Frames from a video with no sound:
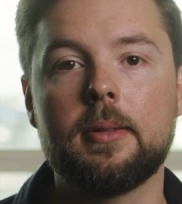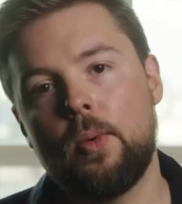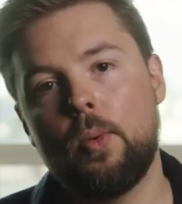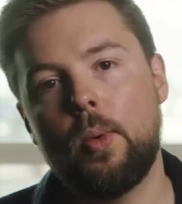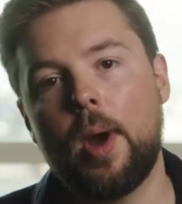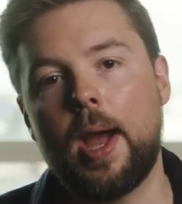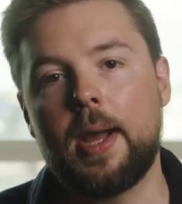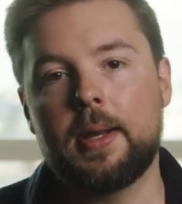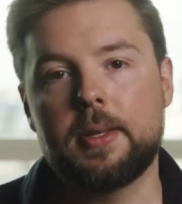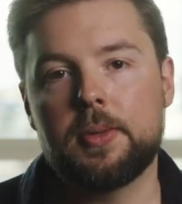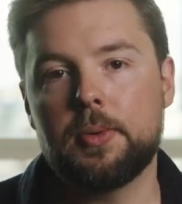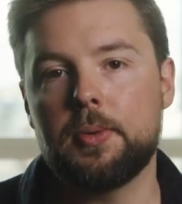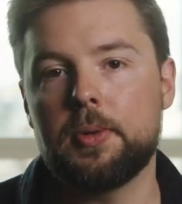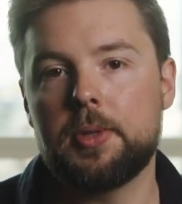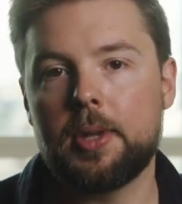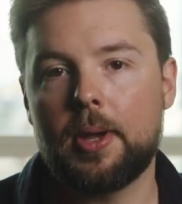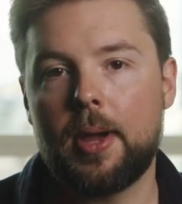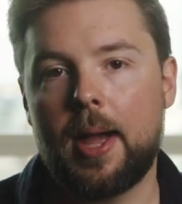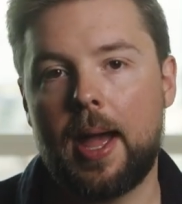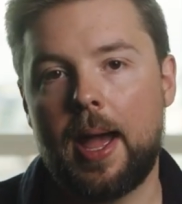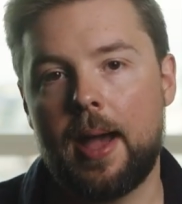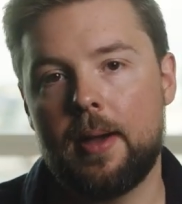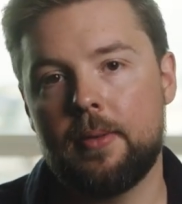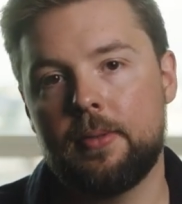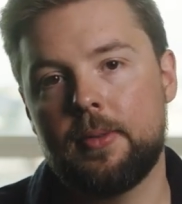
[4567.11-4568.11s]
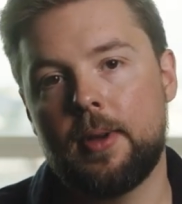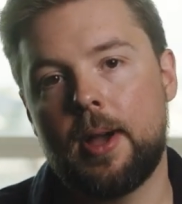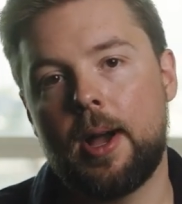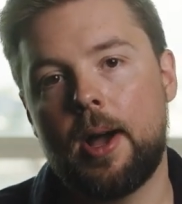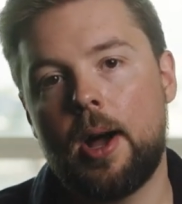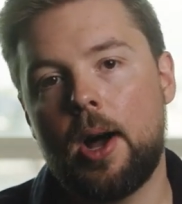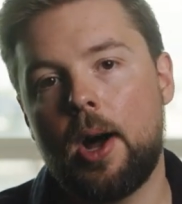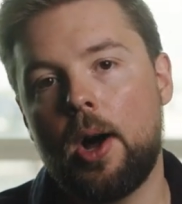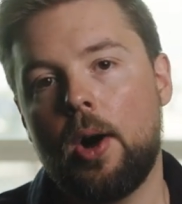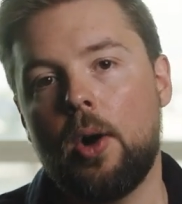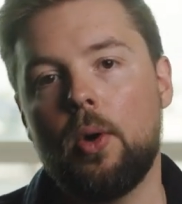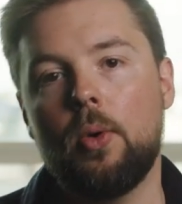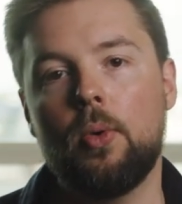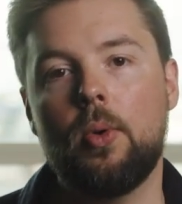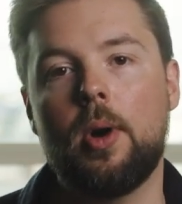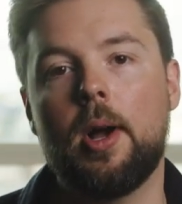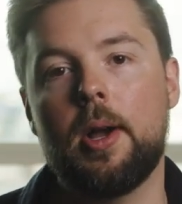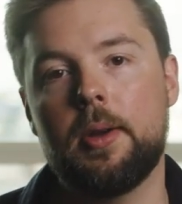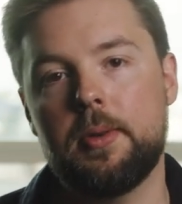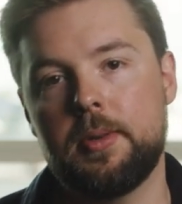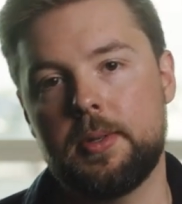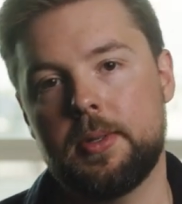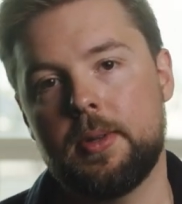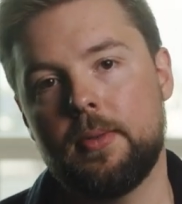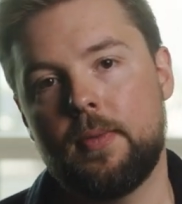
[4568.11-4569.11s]
WEX also have a whole
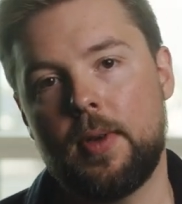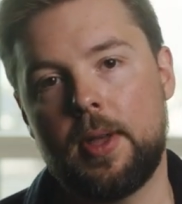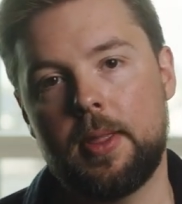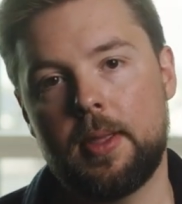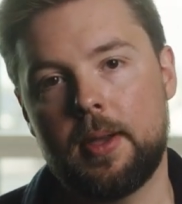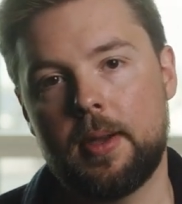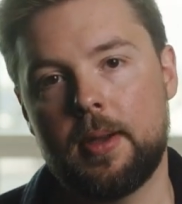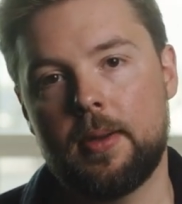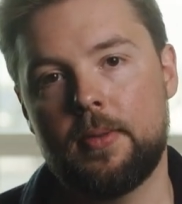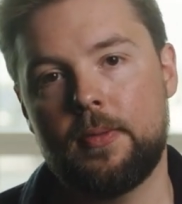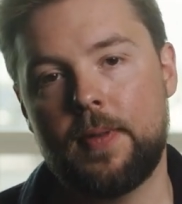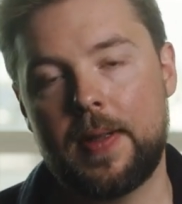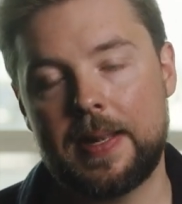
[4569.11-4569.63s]
host of other